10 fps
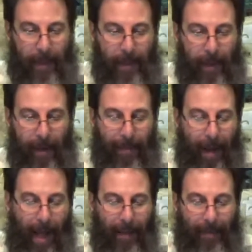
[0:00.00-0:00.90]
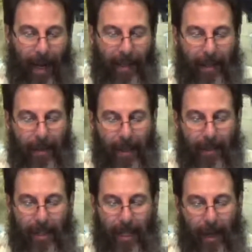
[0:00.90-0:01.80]
Rather, you are
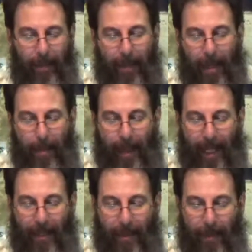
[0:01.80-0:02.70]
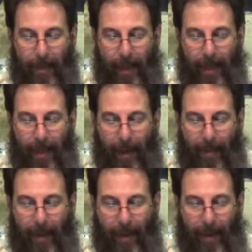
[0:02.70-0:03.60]
to come to the place where
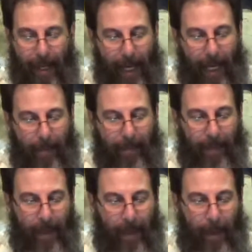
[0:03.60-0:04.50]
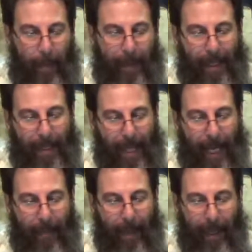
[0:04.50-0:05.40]
Yehovah your Elohim will put his
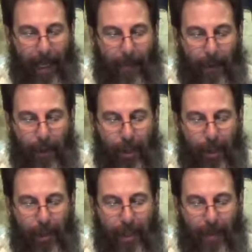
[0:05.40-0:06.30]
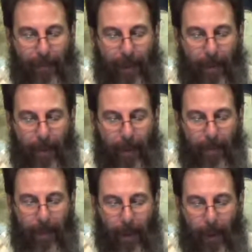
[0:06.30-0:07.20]
name. He will choose it from
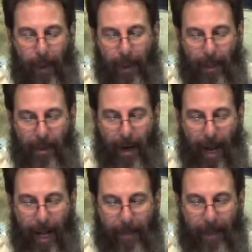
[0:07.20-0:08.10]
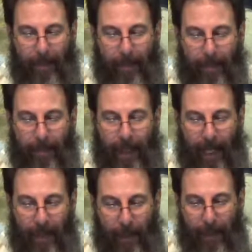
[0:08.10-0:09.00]
all your tribes,
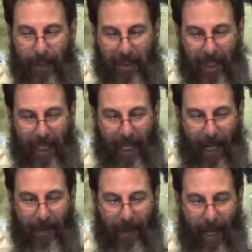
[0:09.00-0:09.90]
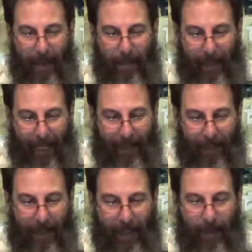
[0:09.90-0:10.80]
and you will seek out that
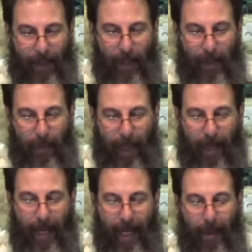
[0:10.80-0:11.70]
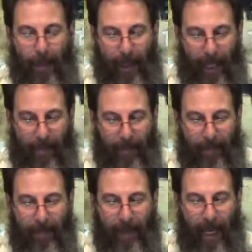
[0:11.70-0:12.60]
place, which is where he will live,
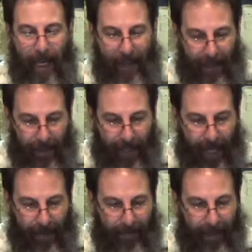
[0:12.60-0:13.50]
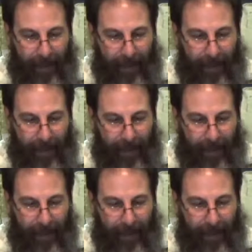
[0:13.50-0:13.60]
and go there.